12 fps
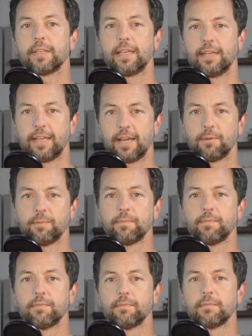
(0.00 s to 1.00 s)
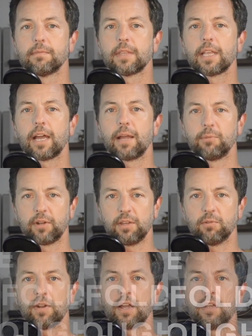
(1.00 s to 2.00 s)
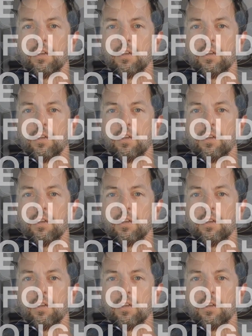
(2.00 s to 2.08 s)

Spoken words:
And now I bring you Ryan